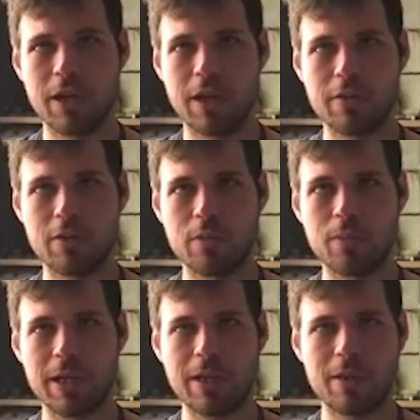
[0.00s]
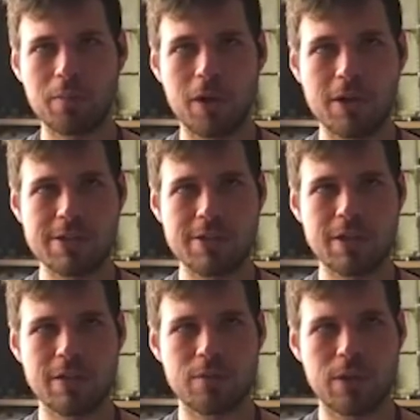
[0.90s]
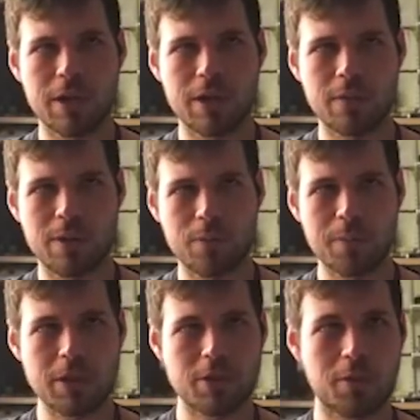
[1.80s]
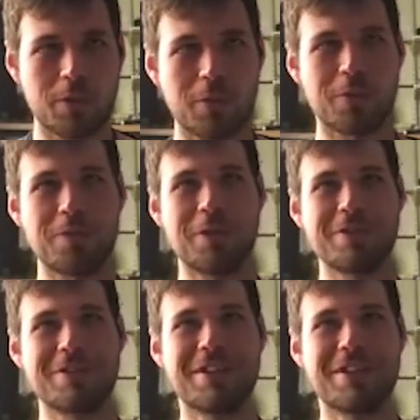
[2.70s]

uh, the way the Protestant uh, Reformation or, or revolt